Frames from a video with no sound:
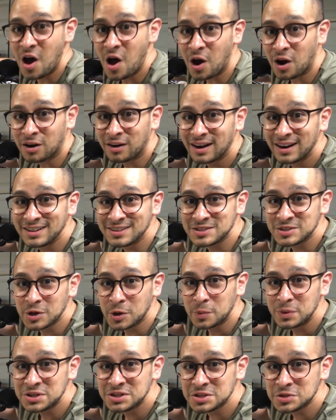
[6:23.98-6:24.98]
Alright, so
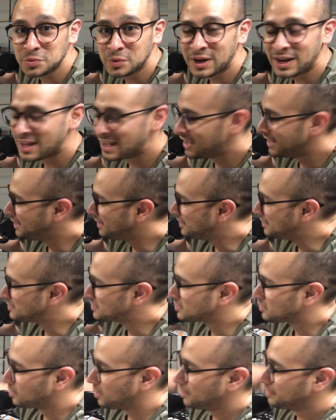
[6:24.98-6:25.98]
we just went ahead and
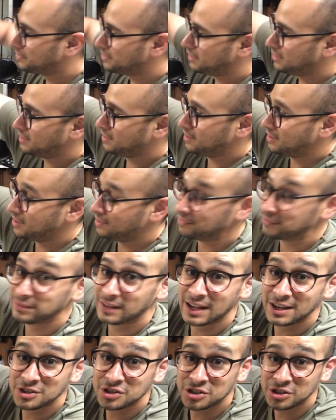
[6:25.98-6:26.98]
installed the
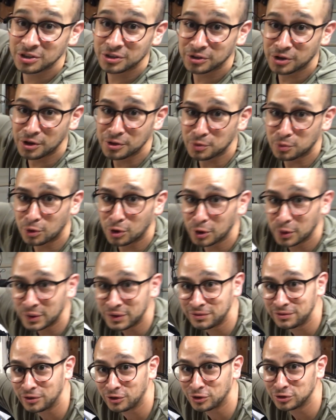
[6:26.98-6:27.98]
fly shield on the Royal
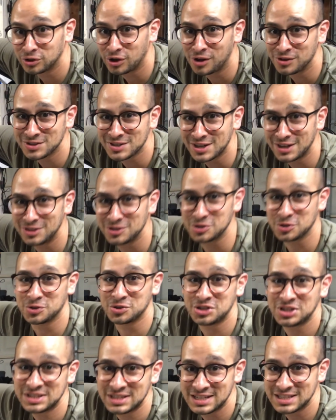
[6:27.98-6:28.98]
Enfield Continental
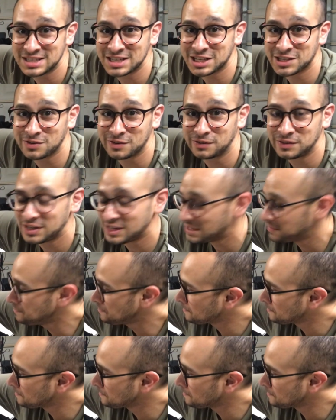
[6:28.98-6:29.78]
GT 650.